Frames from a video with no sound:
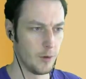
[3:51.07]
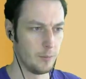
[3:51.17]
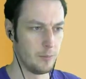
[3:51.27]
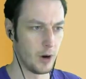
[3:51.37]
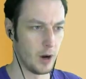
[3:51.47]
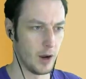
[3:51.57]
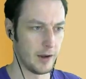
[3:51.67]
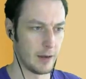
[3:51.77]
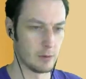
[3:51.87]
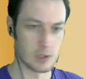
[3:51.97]
But
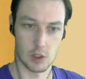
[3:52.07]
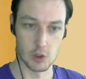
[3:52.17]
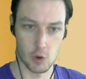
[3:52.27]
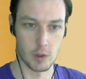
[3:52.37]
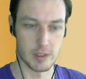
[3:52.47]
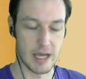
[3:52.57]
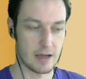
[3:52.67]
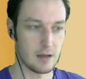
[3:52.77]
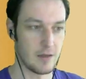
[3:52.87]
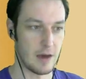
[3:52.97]
it was a control
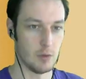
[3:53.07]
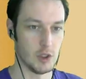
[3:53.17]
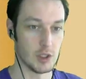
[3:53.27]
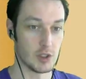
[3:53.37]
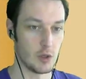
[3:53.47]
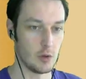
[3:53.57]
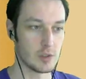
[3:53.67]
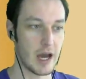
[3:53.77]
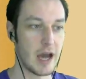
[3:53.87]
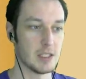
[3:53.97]
deck that would just use
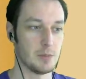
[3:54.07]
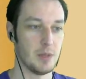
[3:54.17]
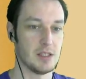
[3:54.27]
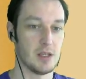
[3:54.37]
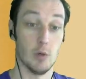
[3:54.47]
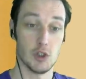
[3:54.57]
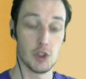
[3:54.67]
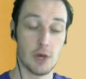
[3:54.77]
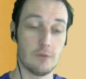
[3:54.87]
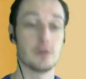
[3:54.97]
Gaia's Blessing, which
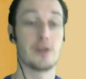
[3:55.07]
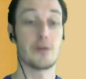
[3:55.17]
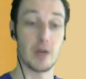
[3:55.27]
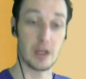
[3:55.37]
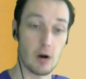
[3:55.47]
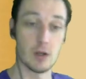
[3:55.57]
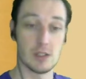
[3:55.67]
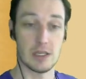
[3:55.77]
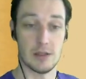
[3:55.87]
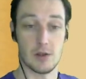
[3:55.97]
shuffled 3
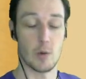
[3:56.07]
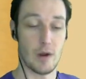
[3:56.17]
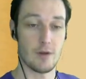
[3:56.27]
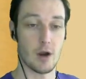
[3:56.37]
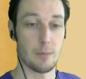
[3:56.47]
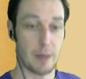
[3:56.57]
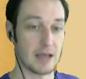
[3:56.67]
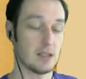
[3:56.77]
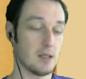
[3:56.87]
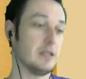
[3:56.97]
cards in the graveyard back
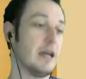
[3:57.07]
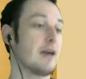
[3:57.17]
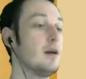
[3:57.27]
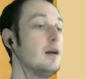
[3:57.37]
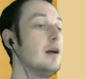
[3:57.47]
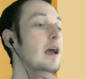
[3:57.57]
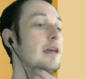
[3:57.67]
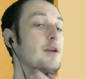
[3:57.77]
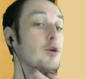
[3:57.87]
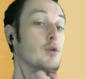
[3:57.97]
into the deck, and
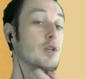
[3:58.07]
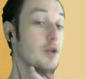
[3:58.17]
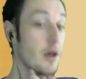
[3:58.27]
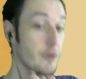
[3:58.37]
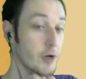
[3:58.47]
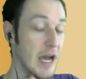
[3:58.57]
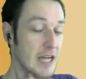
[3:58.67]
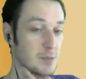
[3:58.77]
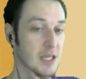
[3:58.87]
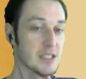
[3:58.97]
then use another Gaia's
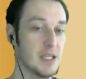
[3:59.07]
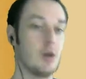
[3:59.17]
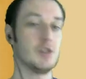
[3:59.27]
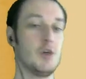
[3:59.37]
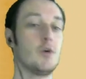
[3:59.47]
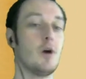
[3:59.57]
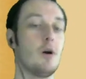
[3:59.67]
Blessing on 2 cards